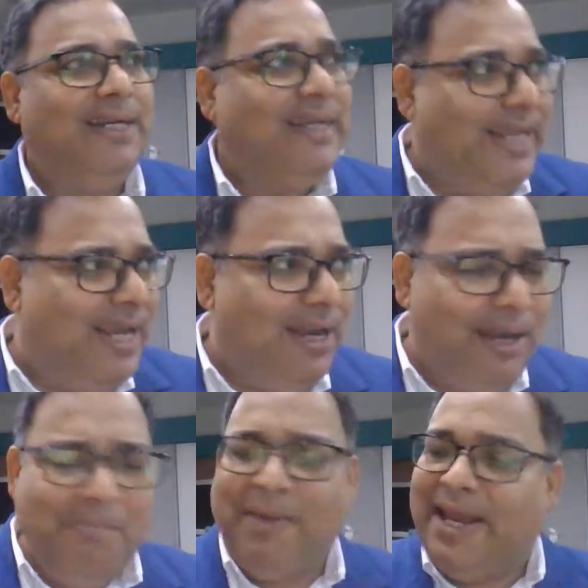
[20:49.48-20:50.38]

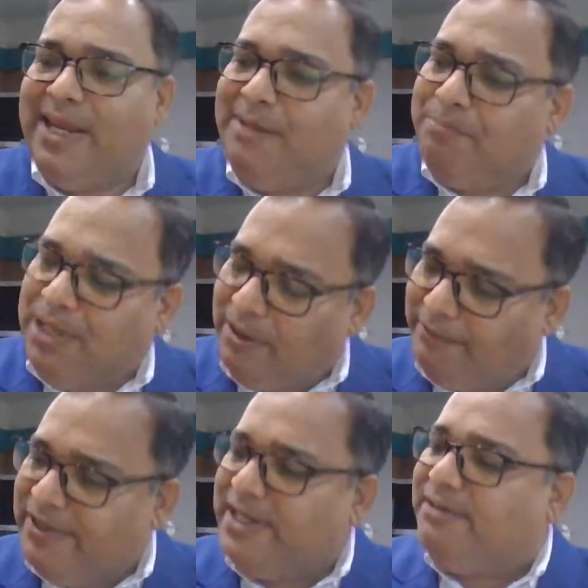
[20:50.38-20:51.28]
Till my
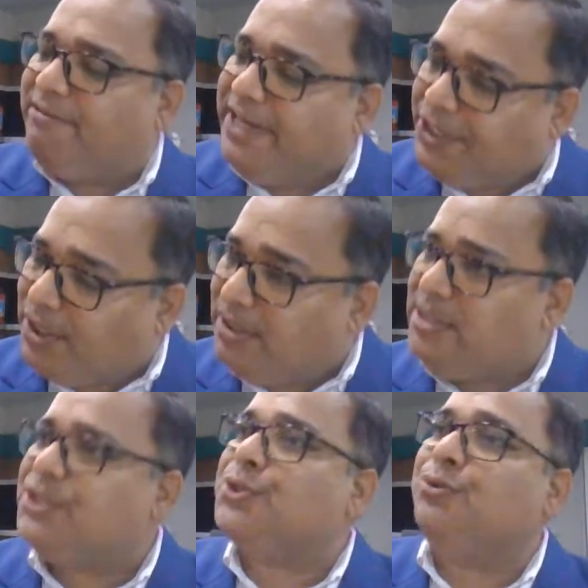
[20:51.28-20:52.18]
beloved
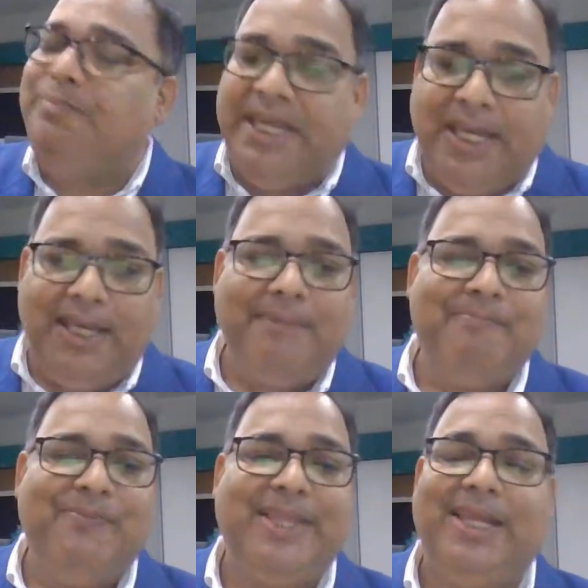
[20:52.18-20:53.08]
returns to me,
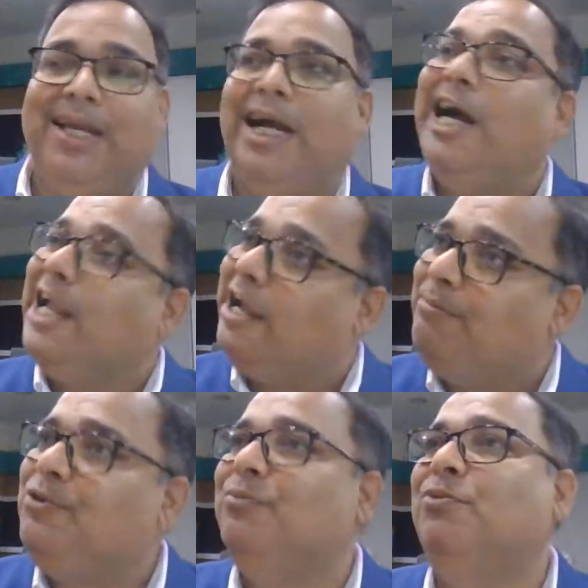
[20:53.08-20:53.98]
I
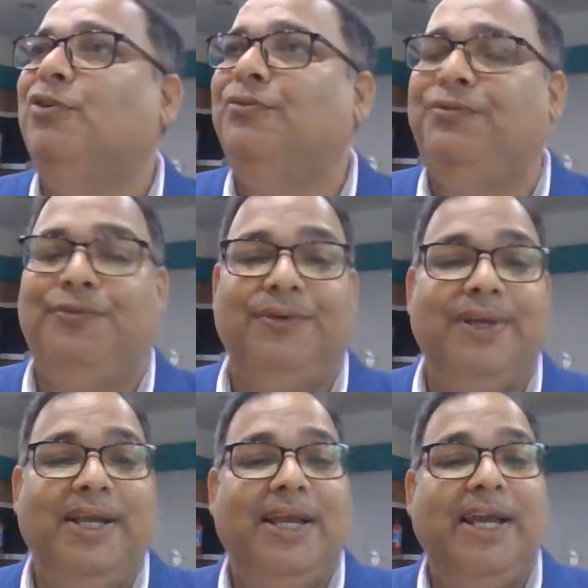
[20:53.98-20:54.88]
have to move
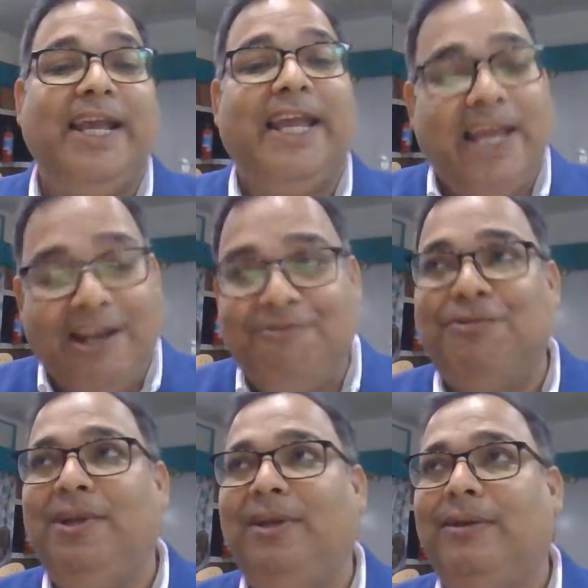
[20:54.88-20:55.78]

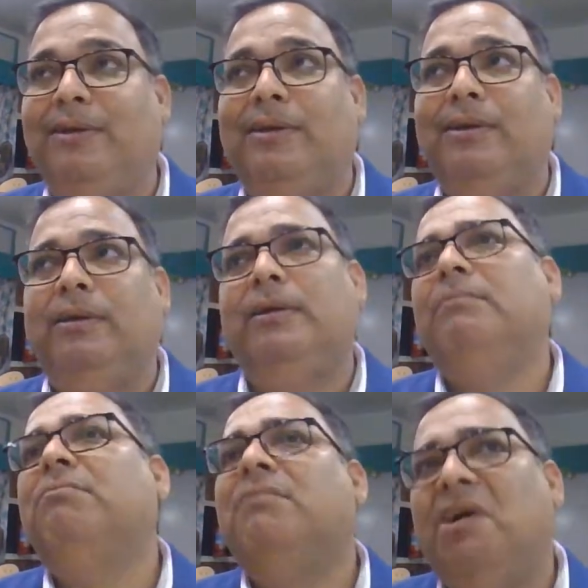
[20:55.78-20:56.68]
careful,
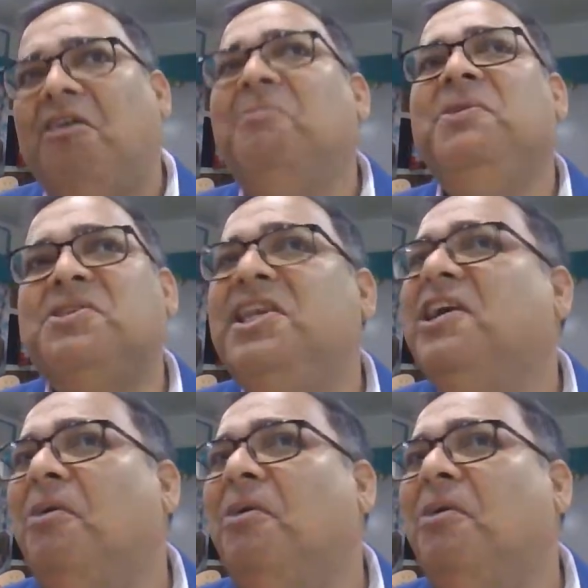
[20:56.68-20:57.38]
obviously